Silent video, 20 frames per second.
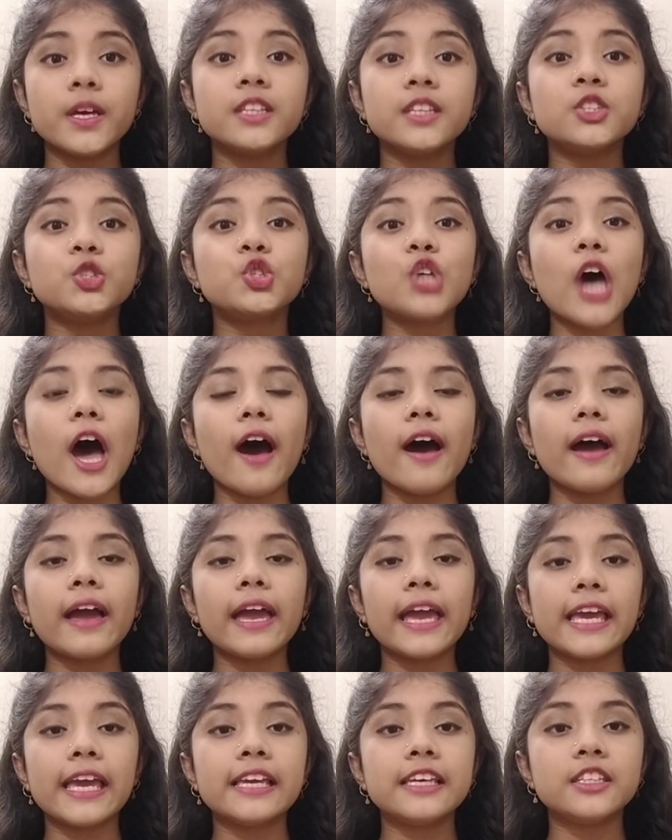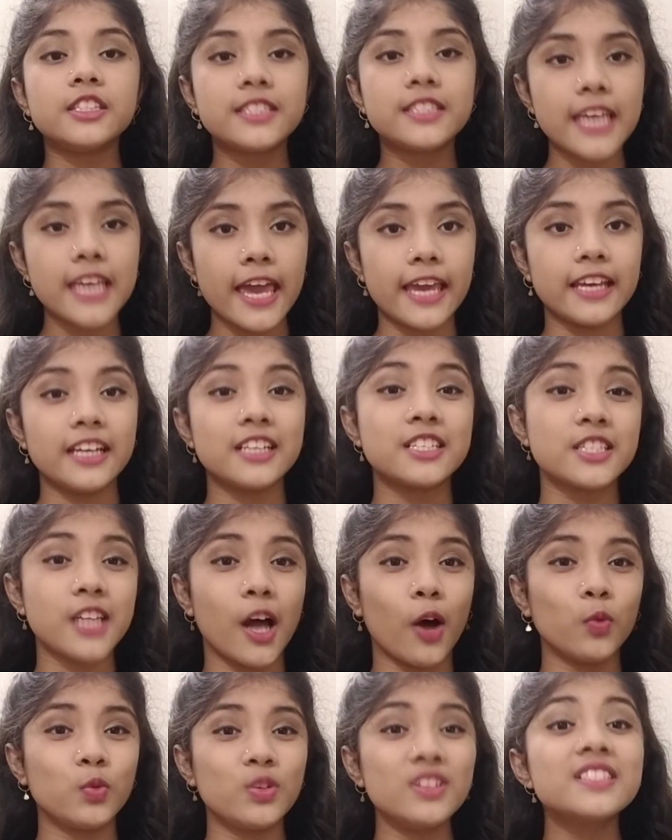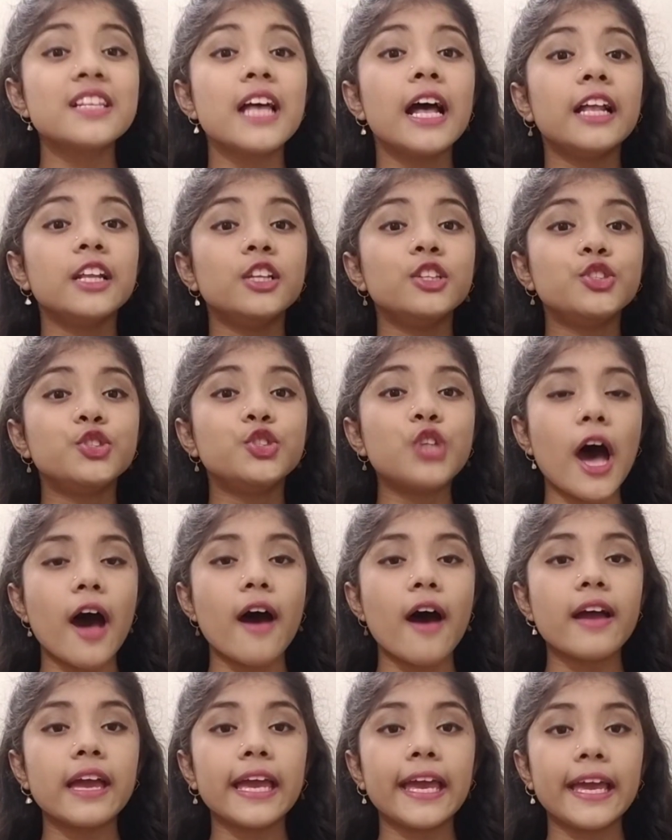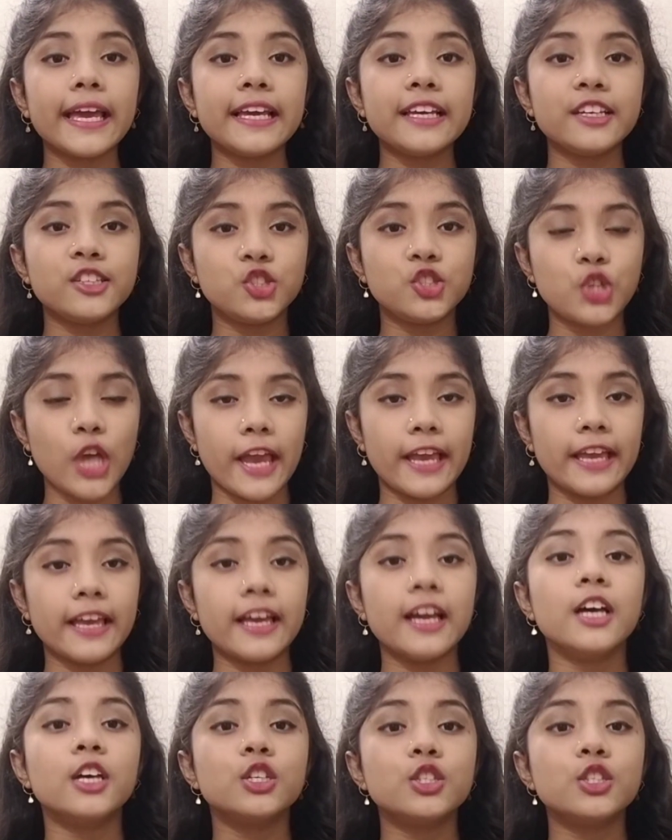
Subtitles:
D-A-day. Its sound is D-A-day.